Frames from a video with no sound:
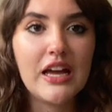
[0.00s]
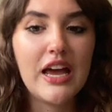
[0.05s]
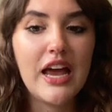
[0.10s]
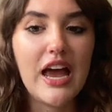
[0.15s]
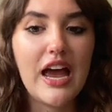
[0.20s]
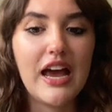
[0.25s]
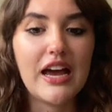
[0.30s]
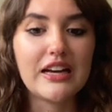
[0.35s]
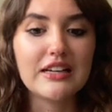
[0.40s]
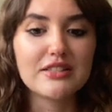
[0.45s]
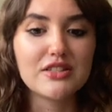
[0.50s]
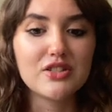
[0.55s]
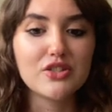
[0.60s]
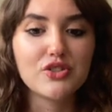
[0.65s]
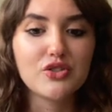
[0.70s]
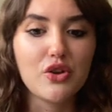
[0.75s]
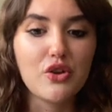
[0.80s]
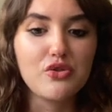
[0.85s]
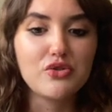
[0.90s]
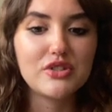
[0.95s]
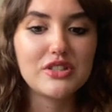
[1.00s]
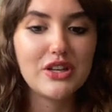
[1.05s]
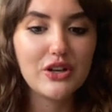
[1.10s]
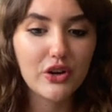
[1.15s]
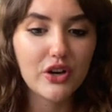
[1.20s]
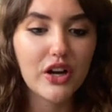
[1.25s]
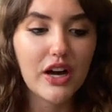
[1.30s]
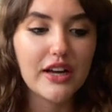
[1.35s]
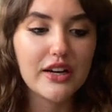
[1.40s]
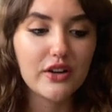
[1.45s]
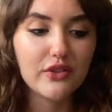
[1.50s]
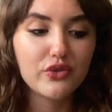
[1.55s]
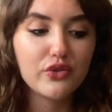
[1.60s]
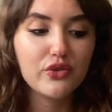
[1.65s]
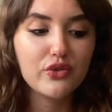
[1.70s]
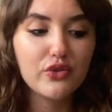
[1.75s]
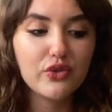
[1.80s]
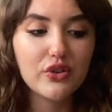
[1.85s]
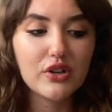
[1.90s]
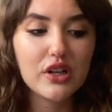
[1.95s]
And so you see her kind of
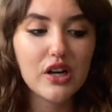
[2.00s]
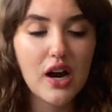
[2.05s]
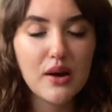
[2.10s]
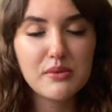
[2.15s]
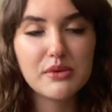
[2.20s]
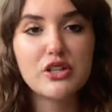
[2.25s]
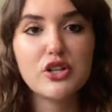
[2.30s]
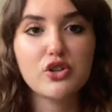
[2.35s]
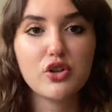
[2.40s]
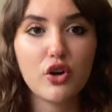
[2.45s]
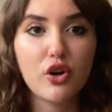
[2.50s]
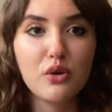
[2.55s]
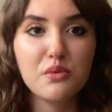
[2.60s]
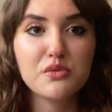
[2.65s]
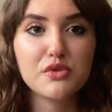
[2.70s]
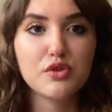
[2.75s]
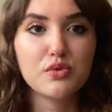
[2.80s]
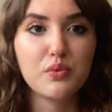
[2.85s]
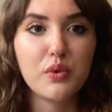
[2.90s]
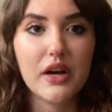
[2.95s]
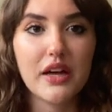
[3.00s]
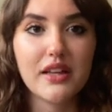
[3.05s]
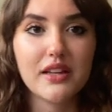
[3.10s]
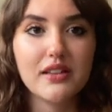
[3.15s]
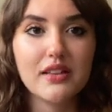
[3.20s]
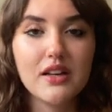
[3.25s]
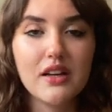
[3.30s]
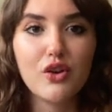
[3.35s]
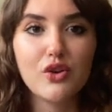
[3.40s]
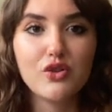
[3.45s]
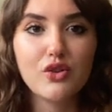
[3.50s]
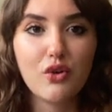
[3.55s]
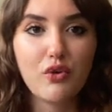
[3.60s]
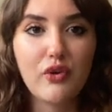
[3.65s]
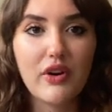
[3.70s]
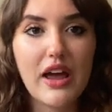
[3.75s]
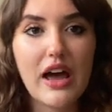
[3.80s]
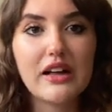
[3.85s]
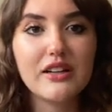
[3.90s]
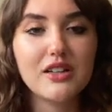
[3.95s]
coming to terms with the
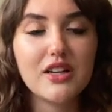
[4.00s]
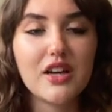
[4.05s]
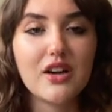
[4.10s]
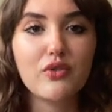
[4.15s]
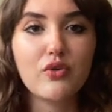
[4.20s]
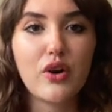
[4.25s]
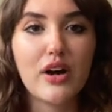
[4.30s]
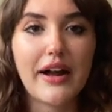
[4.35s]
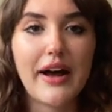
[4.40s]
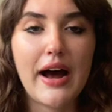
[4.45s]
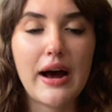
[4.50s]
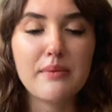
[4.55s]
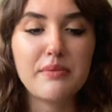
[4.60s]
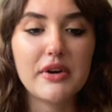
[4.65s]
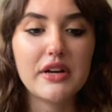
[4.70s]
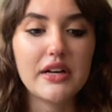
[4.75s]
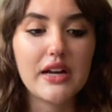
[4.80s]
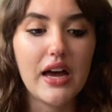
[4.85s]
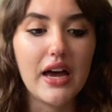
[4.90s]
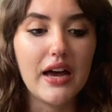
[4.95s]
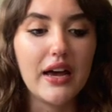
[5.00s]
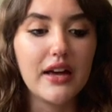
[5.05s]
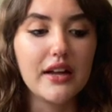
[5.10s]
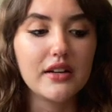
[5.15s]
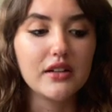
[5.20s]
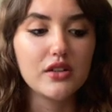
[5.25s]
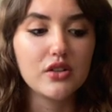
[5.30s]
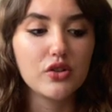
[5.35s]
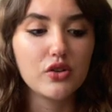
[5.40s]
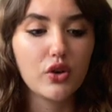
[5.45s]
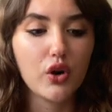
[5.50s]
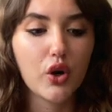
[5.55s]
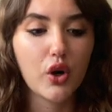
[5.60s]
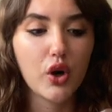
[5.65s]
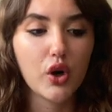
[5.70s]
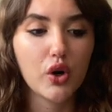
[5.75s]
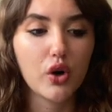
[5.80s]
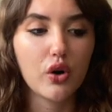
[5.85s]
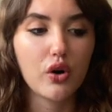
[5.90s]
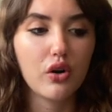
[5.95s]
reality of what happened and
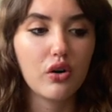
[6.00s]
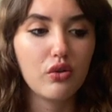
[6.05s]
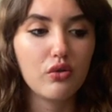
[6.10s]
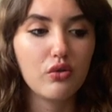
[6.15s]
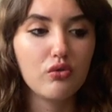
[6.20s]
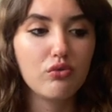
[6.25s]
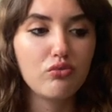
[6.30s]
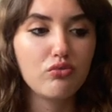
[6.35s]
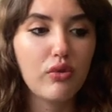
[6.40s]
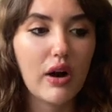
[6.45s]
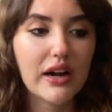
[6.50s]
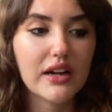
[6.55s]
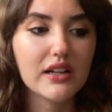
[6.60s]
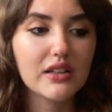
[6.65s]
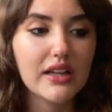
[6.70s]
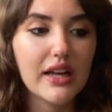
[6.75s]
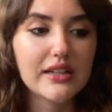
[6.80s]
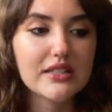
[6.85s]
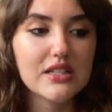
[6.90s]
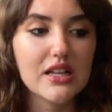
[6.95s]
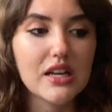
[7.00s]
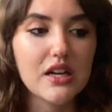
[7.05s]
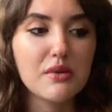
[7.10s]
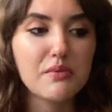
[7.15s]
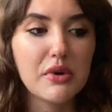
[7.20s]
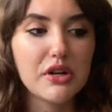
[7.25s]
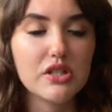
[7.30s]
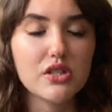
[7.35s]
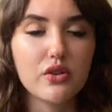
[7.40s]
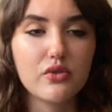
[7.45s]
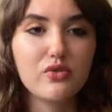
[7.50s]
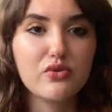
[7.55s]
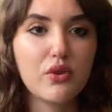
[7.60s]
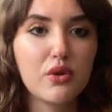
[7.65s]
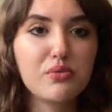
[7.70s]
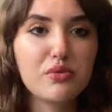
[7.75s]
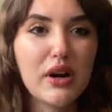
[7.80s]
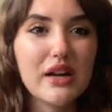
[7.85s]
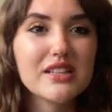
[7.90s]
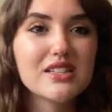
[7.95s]
her recollecting a bunch of
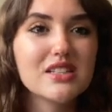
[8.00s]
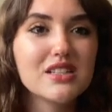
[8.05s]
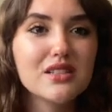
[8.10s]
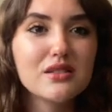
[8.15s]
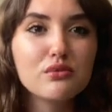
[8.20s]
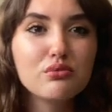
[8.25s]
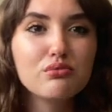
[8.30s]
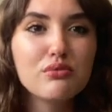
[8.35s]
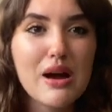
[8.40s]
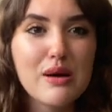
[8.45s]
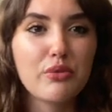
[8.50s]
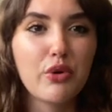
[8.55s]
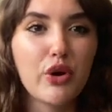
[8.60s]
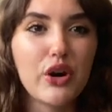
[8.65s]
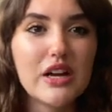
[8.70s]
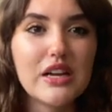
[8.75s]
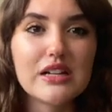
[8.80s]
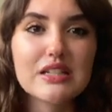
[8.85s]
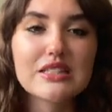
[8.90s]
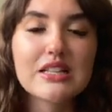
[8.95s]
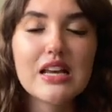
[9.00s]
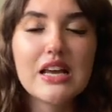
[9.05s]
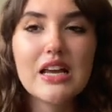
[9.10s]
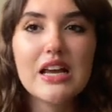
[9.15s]
repressed memories.